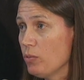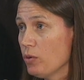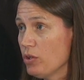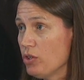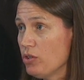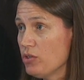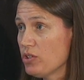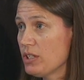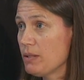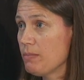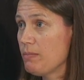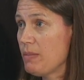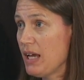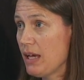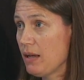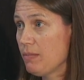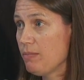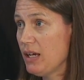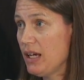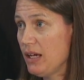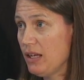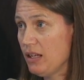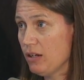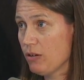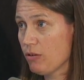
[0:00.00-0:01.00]
using
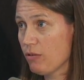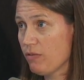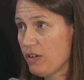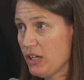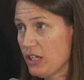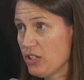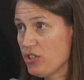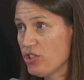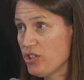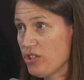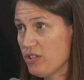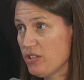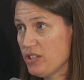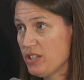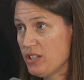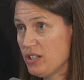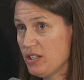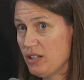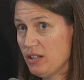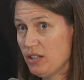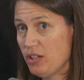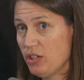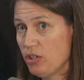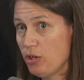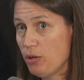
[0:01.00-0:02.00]
man-made interventions
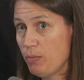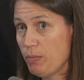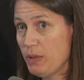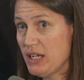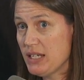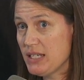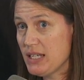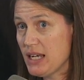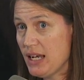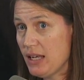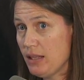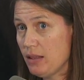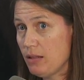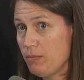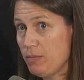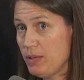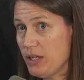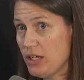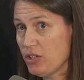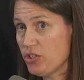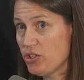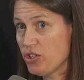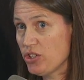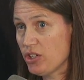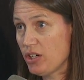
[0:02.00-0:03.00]
to maintain the
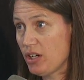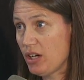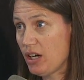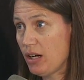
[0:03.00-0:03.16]
beach,